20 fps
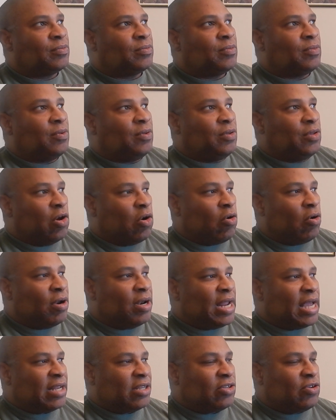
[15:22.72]
knowing
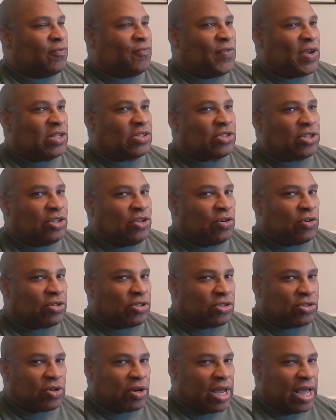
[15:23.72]
that eventually you're
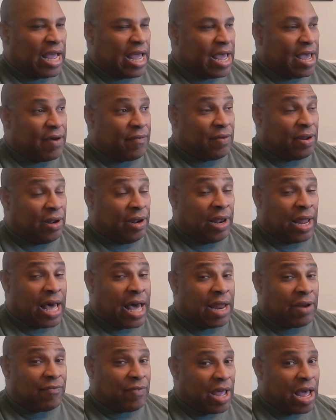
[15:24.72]
just going to have a
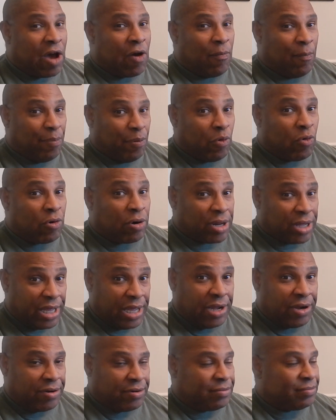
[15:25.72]
lot of outboard
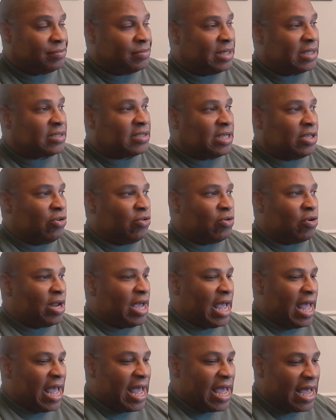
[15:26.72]
gear. Let's say you're going to
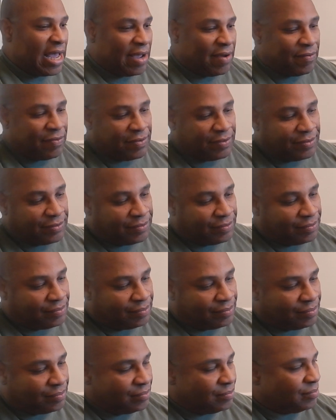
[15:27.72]
have,
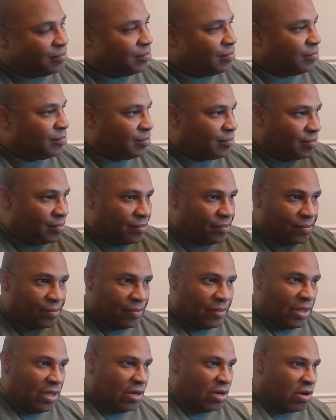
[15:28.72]

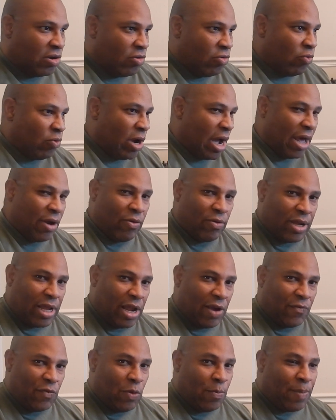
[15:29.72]
I don't
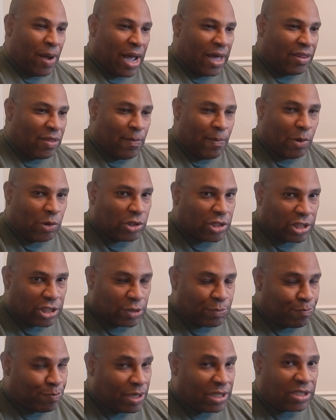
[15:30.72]
care if you buy the most
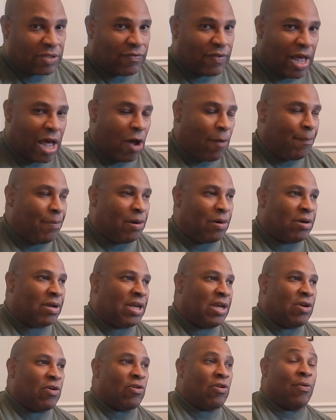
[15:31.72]
expensive outboard
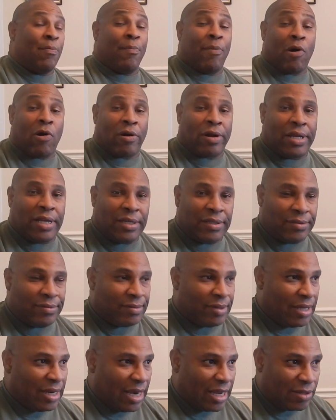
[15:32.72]
gear on the market,
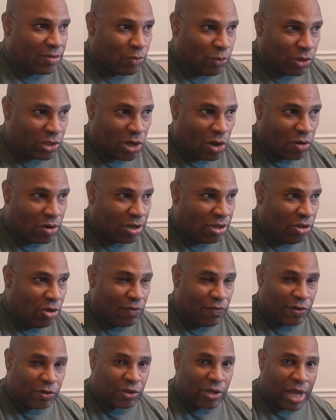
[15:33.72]
and that we're talking
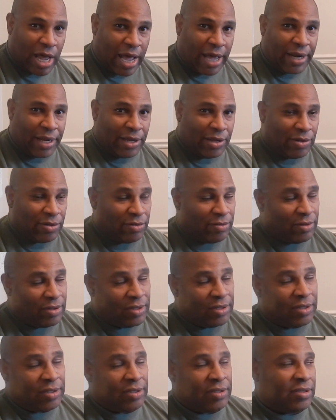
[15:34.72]
Universal Audio,
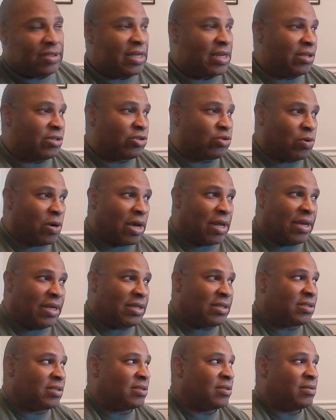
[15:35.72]

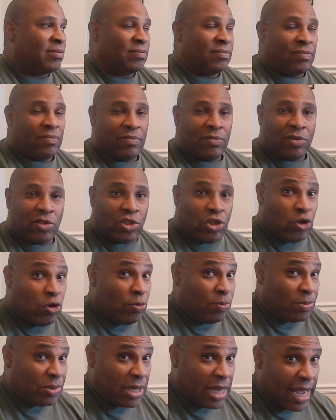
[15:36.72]
Teletronics,
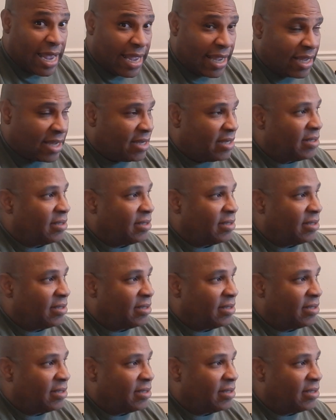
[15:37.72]
TubeTech,